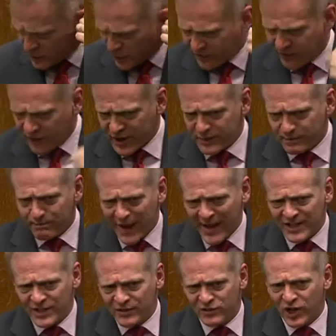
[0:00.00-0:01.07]
we face
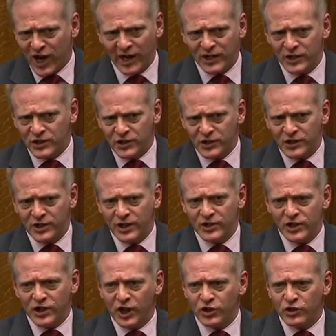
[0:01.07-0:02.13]
massive challenges
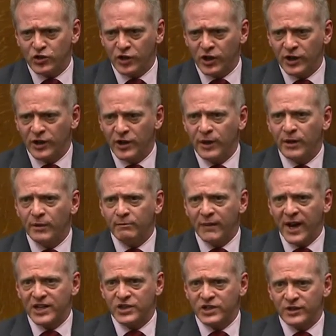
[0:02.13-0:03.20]
as a country,
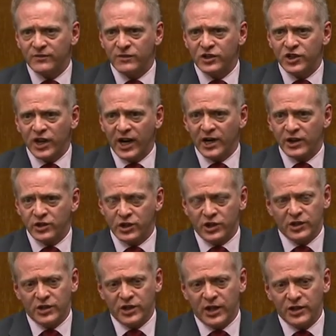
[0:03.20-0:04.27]
massive
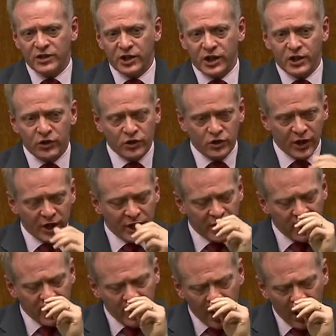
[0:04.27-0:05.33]
challenges as a country.
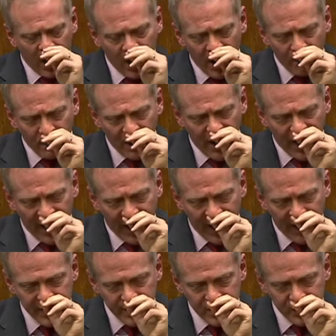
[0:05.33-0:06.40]
Um,
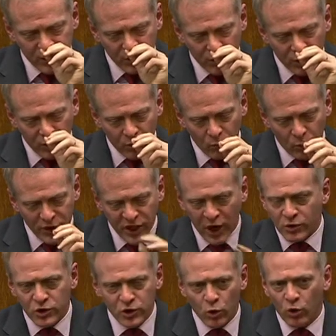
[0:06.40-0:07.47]
and we
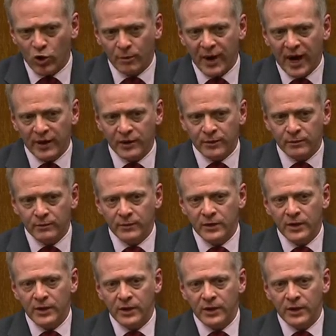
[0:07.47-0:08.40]
don't talk about them